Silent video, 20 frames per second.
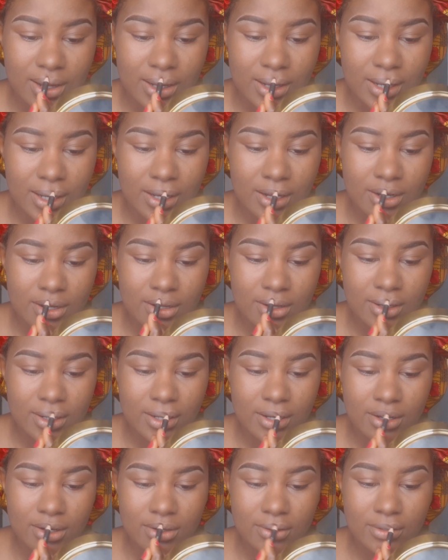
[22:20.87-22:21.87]
They need
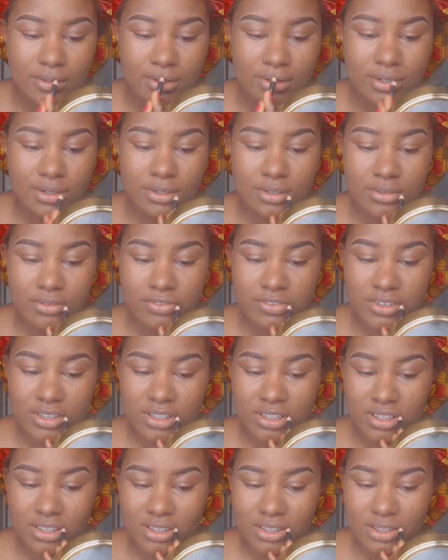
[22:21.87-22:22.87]
to
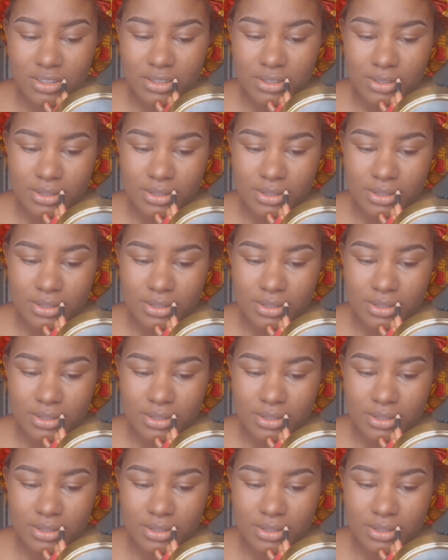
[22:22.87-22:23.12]
fix it.